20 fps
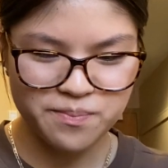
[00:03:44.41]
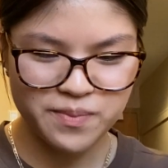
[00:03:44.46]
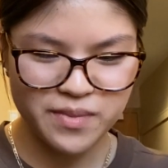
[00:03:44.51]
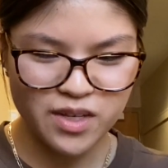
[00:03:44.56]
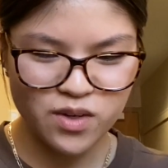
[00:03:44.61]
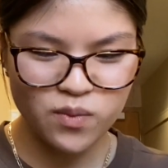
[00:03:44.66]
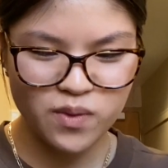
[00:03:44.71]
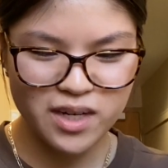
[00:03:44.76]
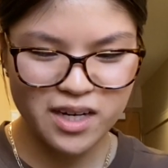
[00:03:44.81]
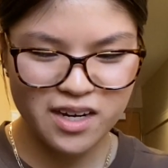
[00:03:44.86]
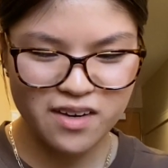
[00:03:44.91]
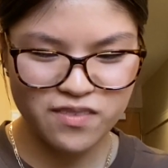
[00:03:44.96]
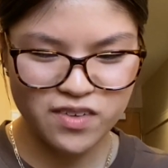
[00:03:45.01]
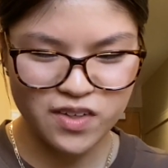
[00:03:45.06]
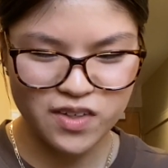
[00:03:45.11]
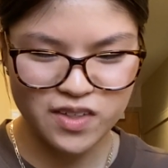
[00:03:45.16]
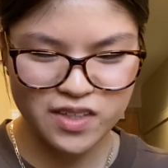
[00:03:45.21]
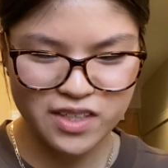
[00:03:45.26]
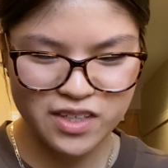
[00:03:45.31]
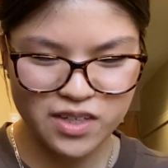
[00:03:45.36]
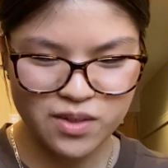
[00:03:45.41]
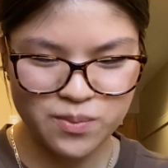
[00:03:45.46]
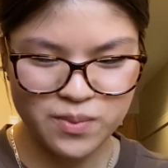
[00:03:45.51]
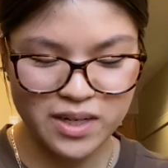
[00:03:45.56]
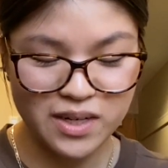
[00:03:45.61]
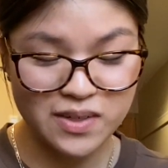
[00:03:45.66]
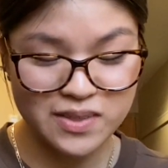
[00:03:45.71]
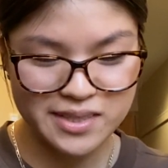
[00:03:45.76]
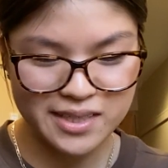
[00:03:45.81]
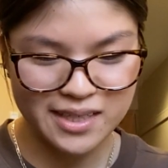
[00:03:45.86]
it went off earlier but i
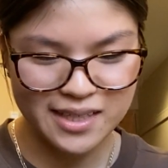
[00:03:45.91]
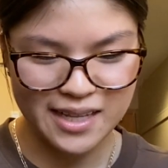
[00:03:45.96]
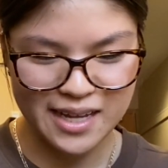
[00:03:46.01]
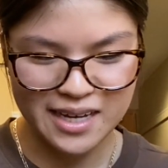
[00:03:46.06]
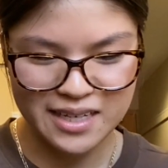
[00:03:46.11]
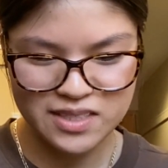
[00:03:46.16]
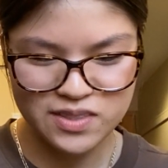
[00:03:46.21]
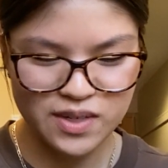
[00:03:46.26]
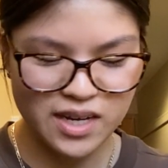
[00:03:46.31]
was in class so i